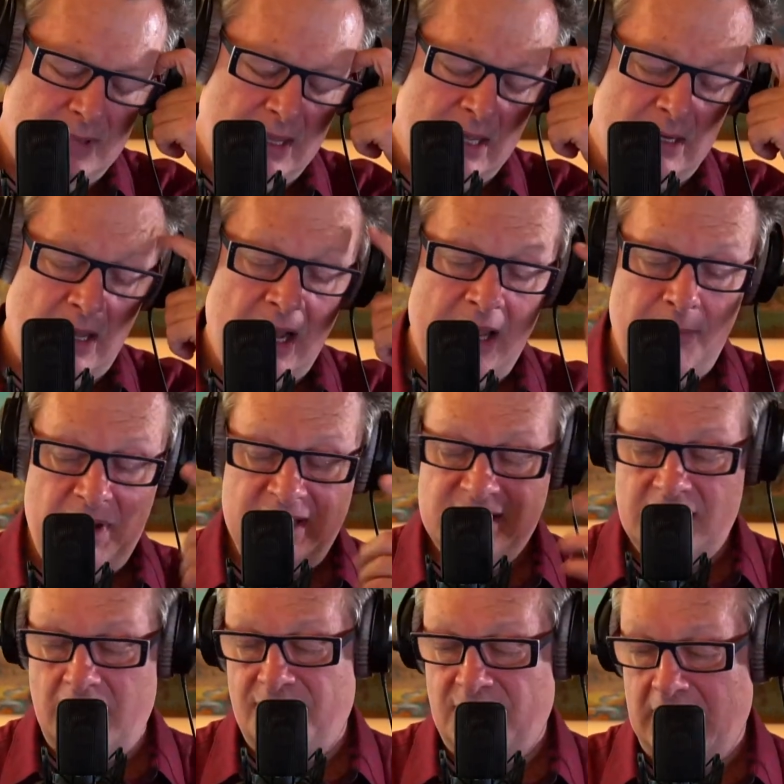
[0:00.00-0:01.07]
and I
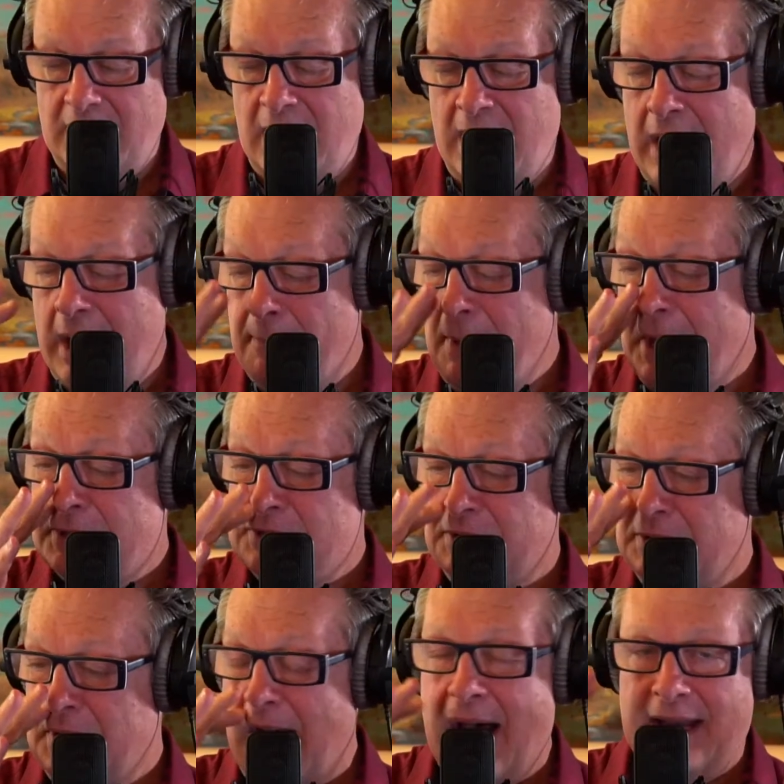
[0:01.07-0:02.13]
myself, I'm
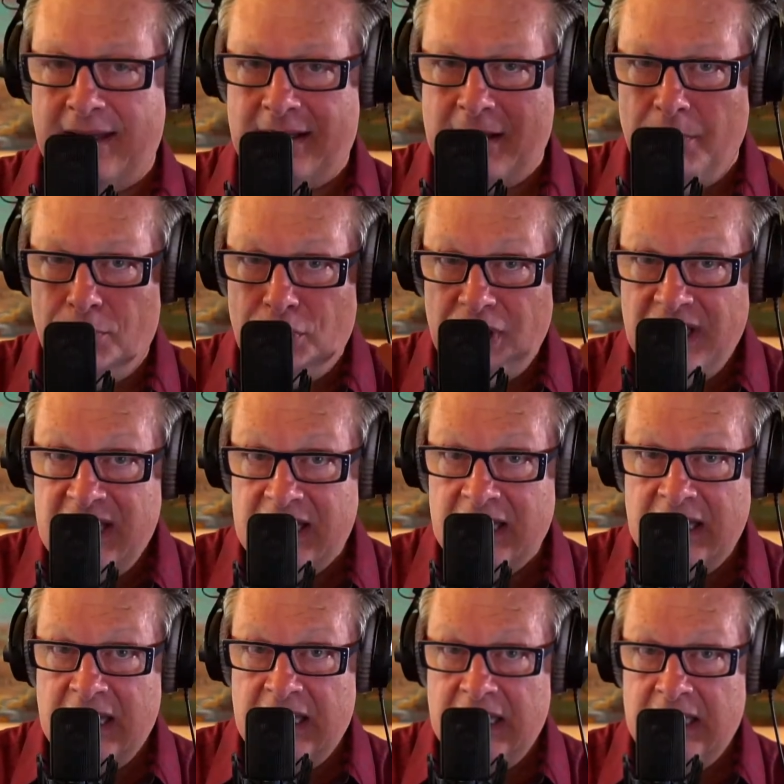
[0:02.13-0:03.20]
actually not
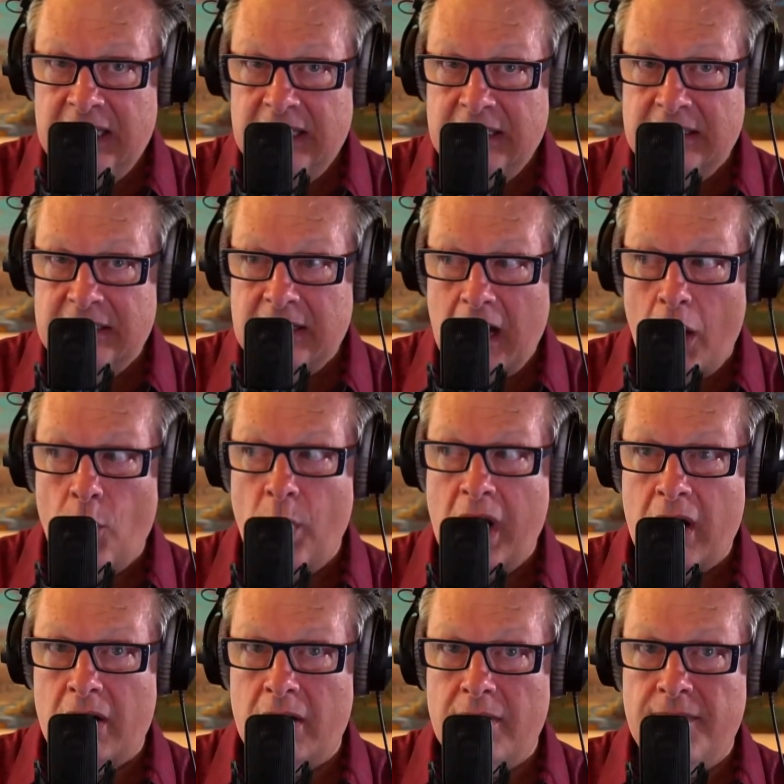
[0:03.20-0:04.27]
completely
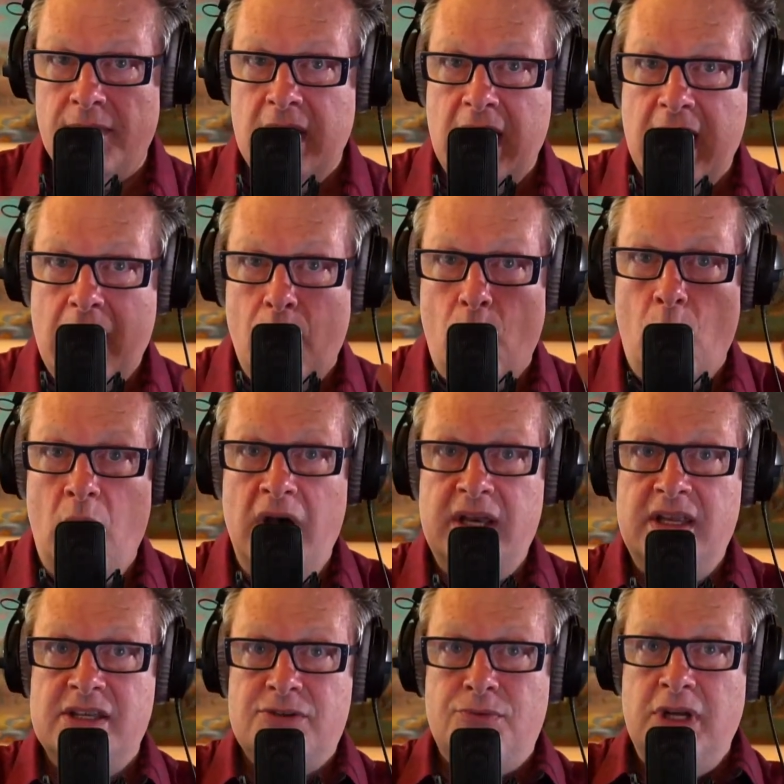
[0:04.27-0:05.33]
aware of
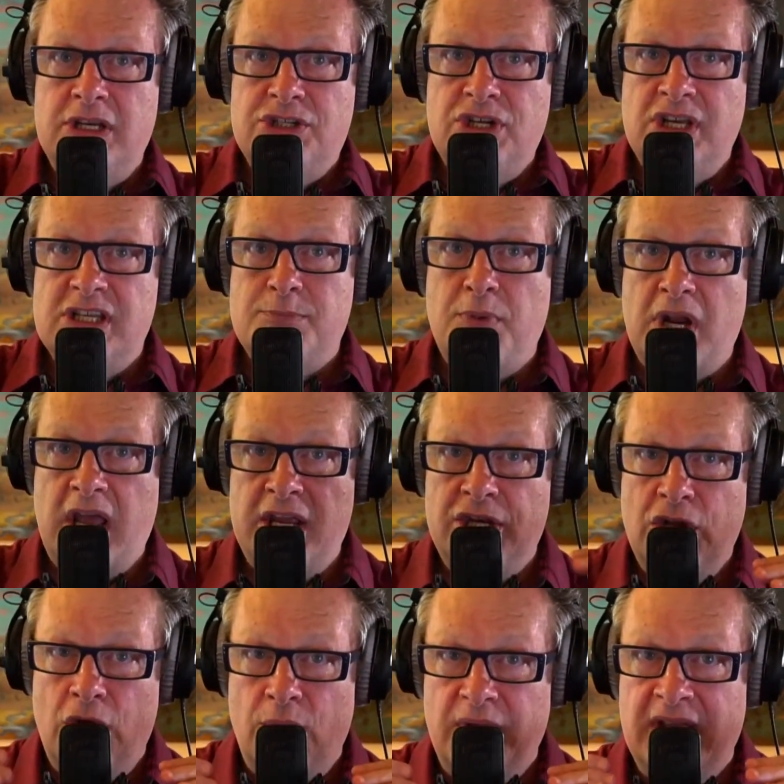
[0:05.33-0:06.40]
what his reach is, but I
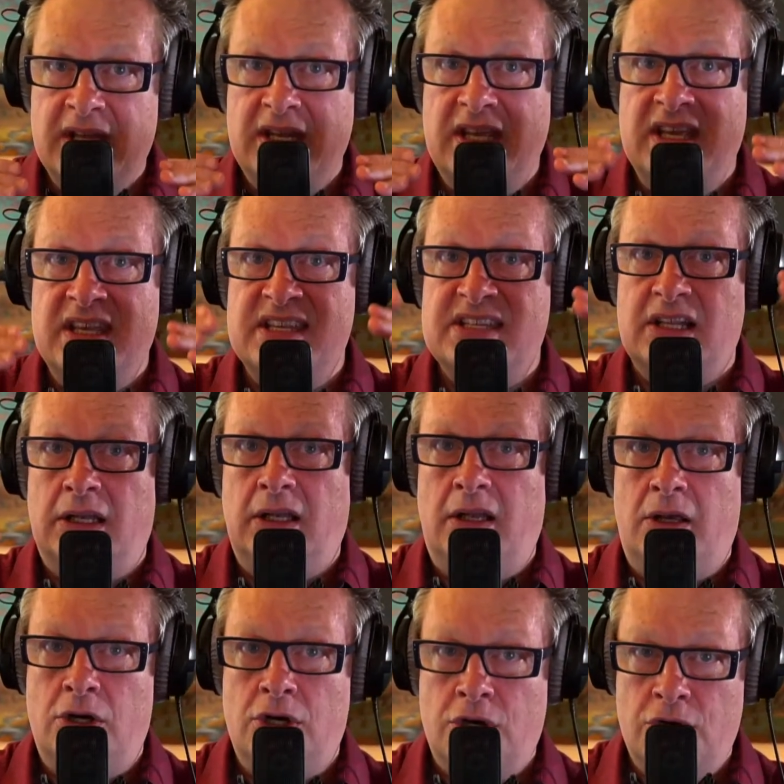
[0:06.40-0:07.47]
know it is
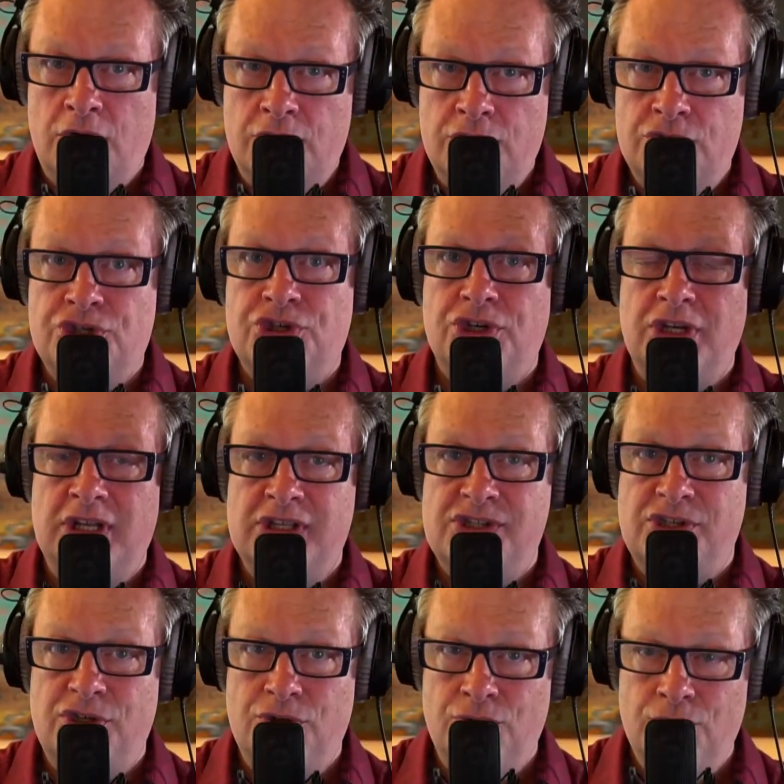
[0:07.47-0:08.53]
large.
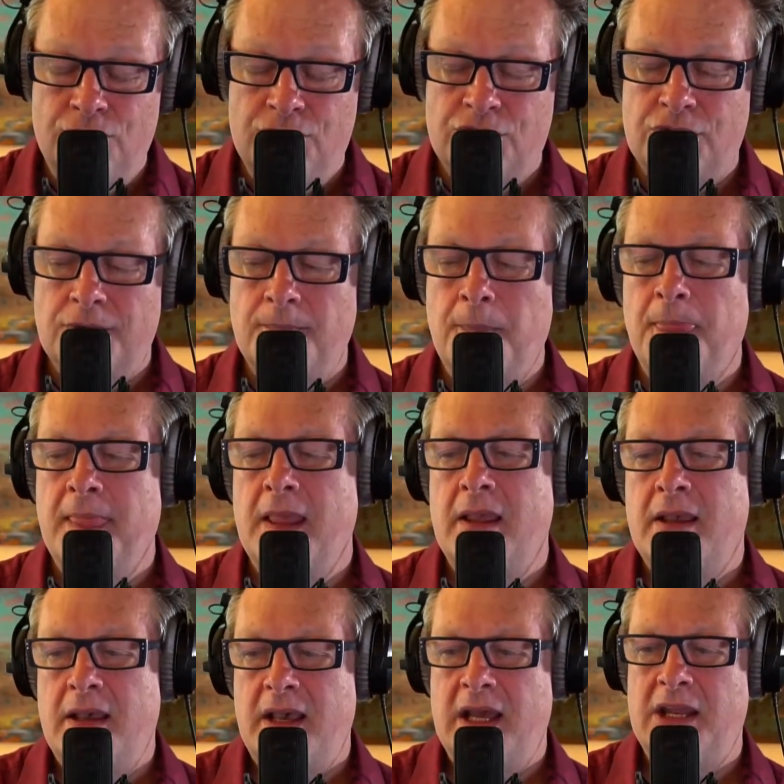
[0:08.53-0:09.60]
It's huge.
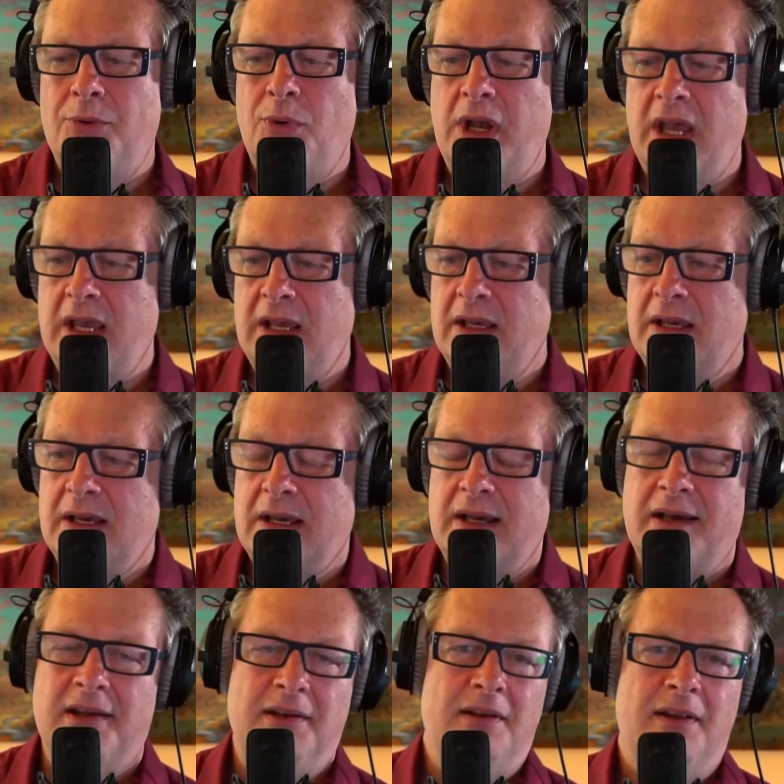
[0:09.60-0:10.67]
Anyway,
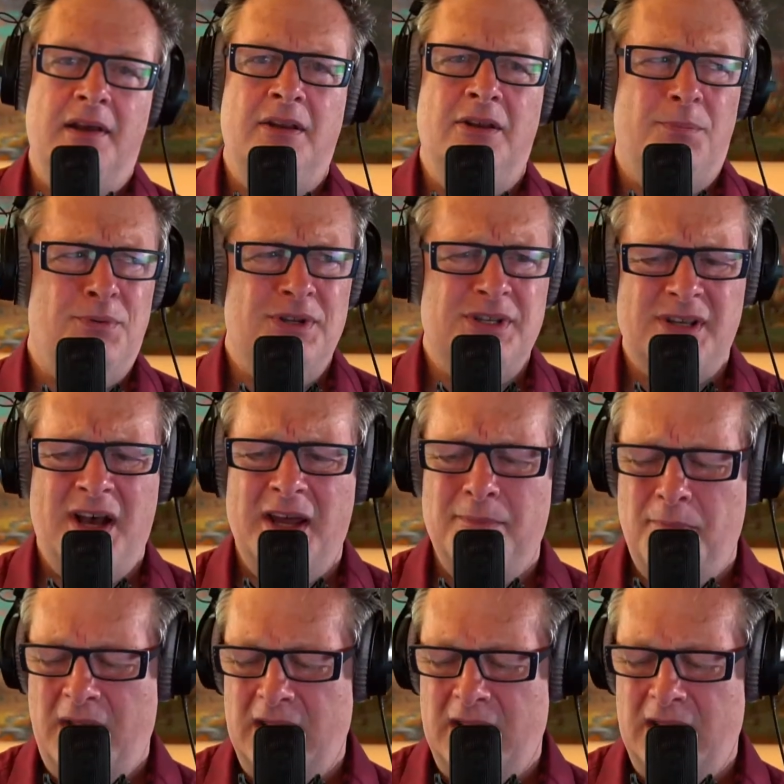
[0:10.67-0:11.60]
Anil Prasad